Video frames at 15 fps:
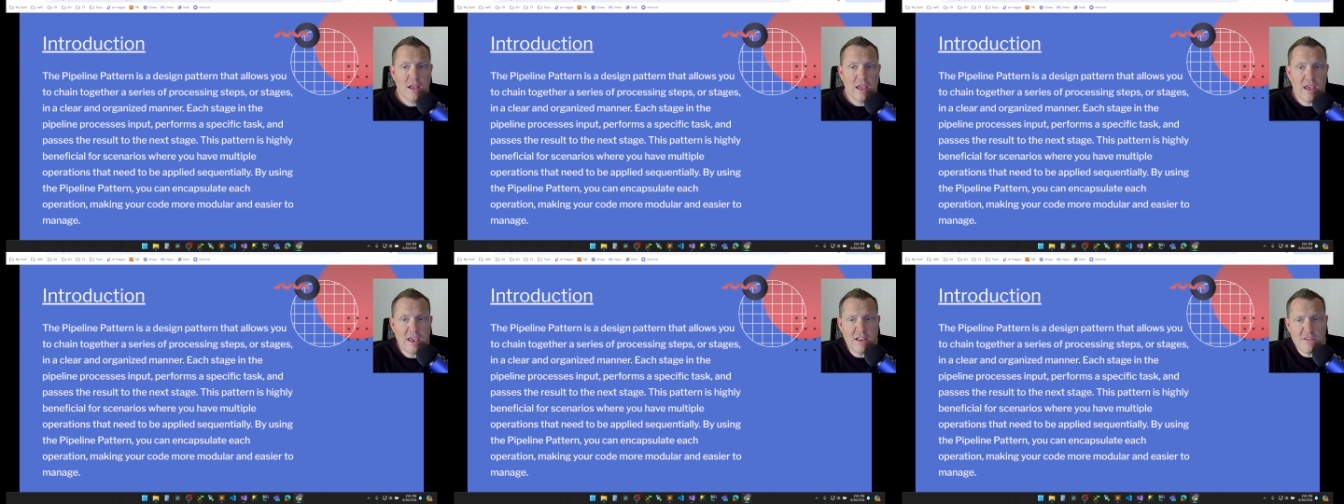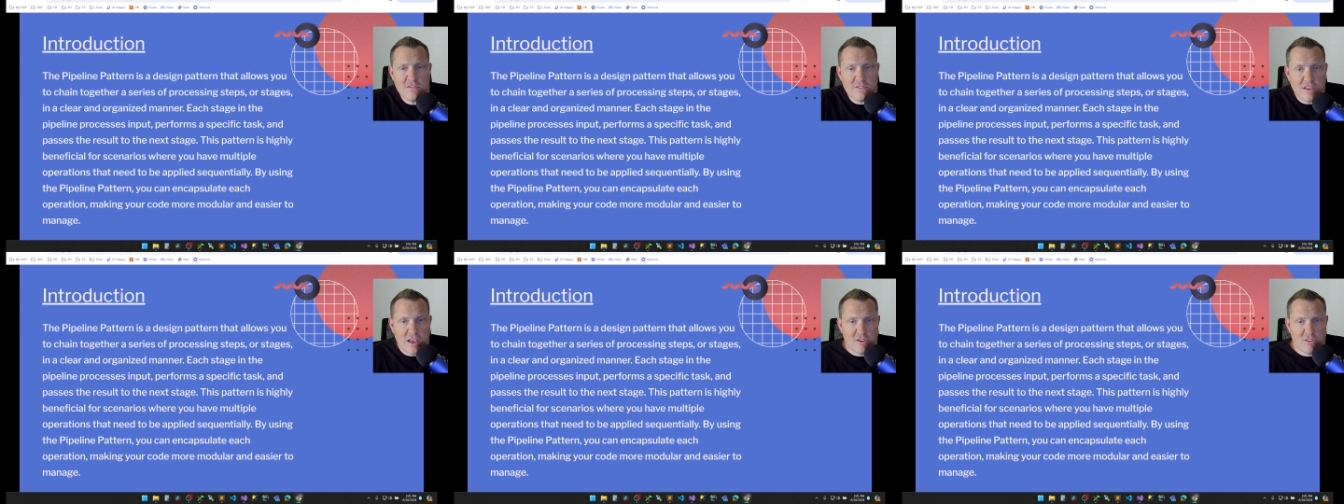Each
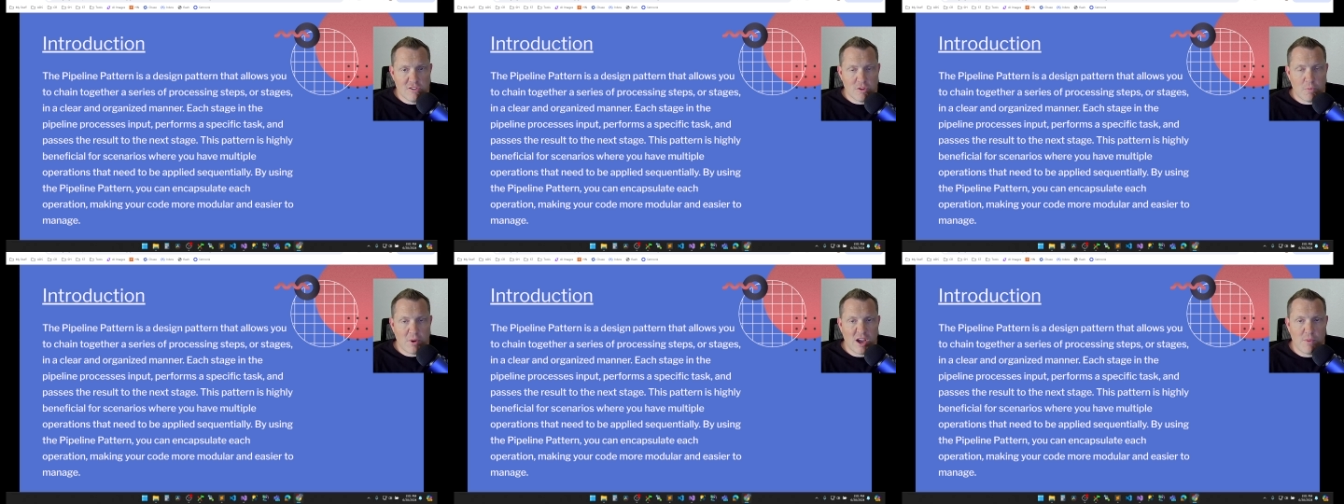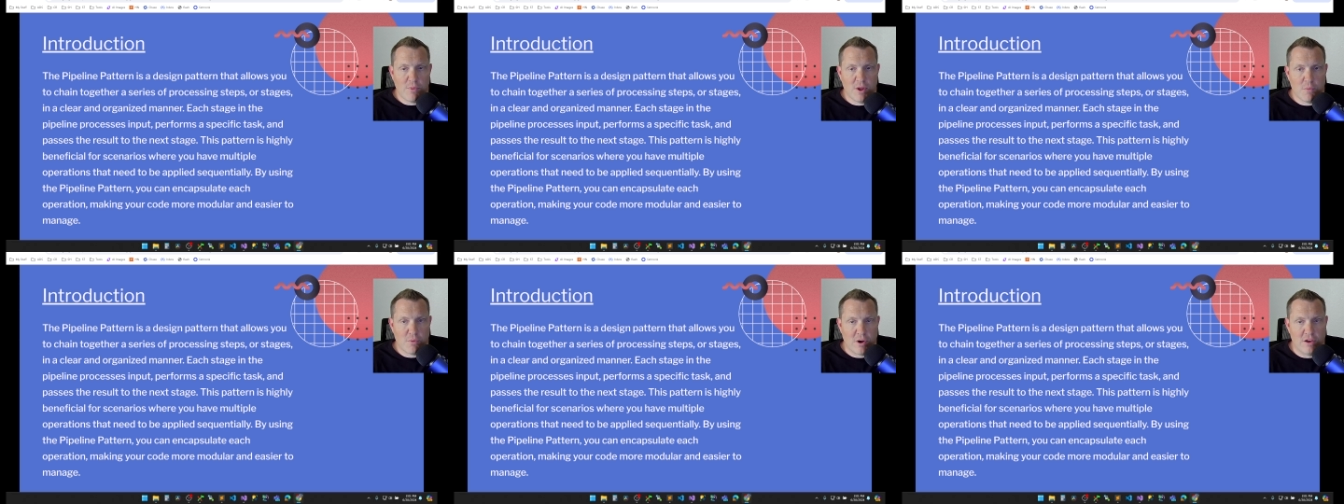stage in the
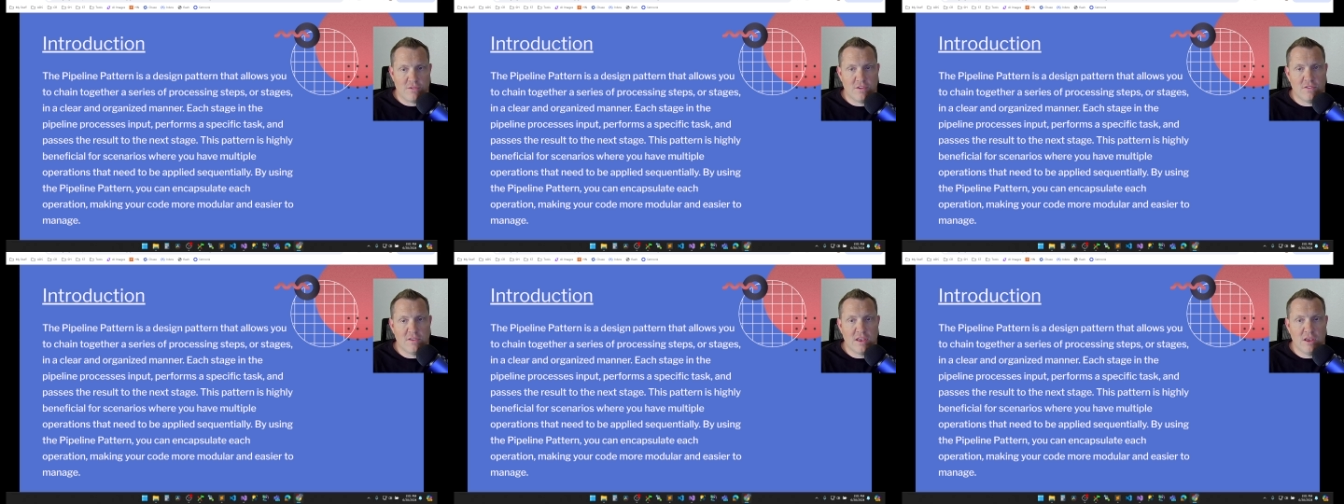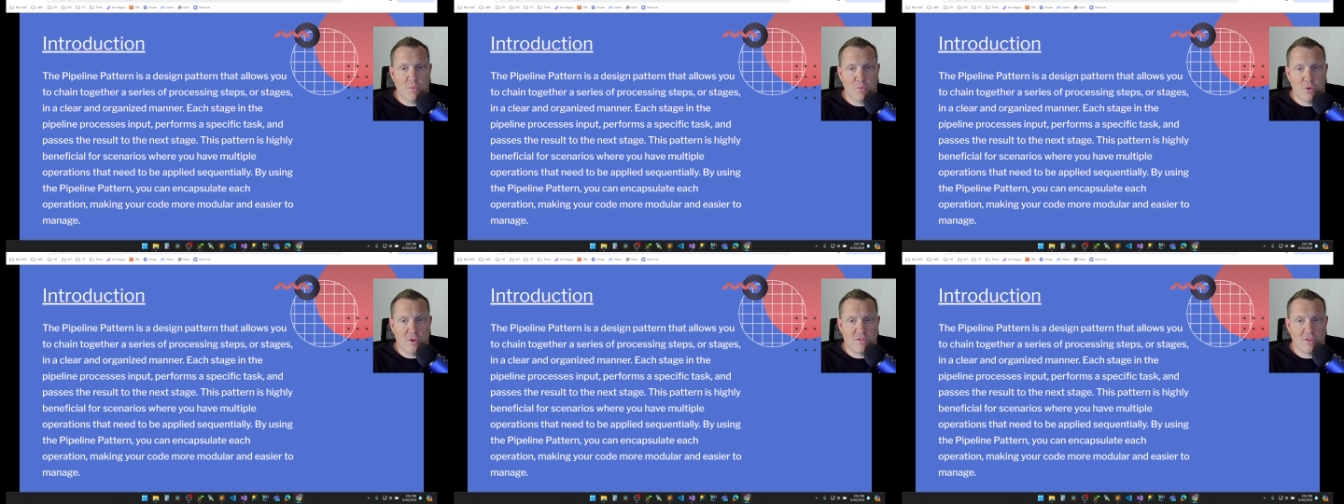pipeline process
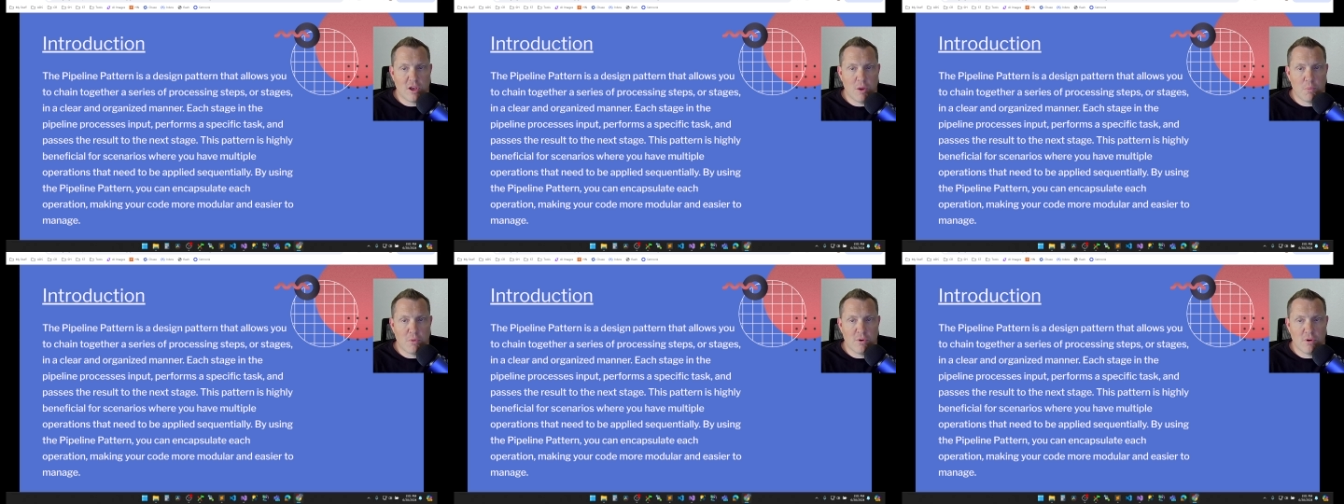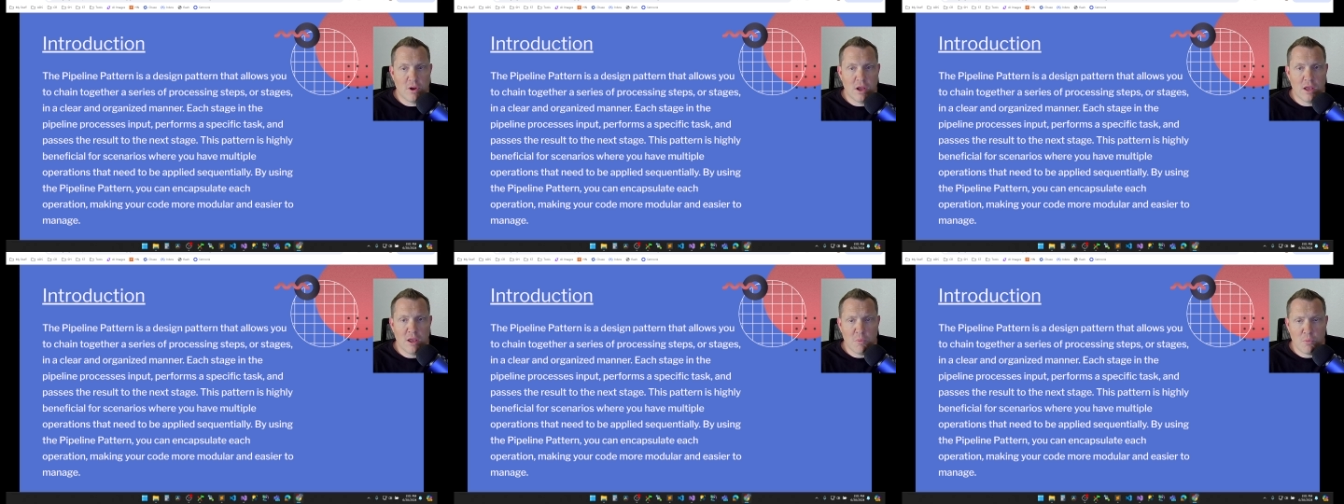inputs a per
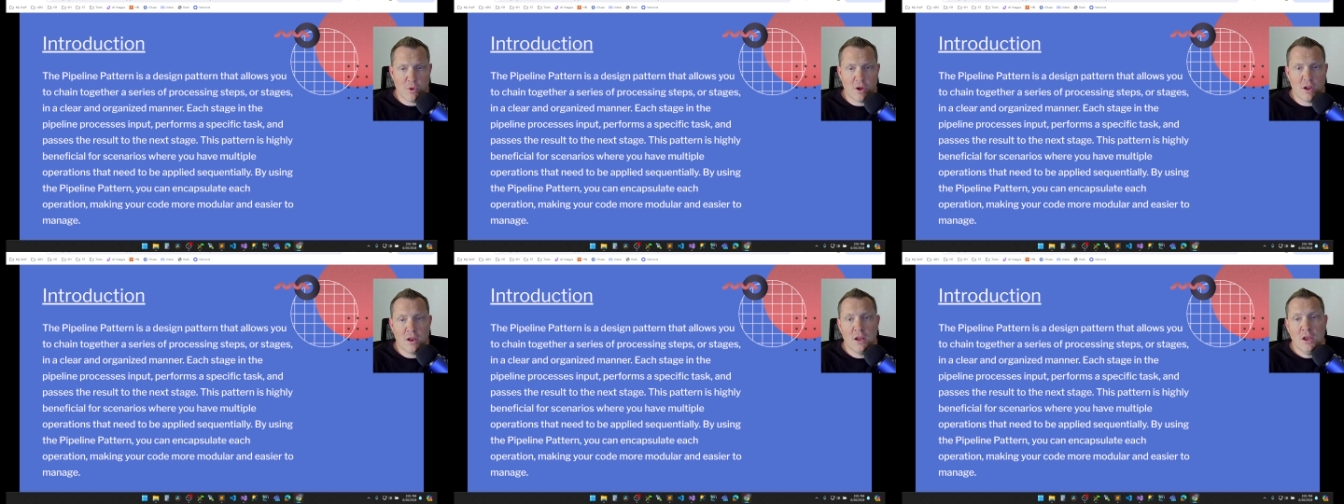input,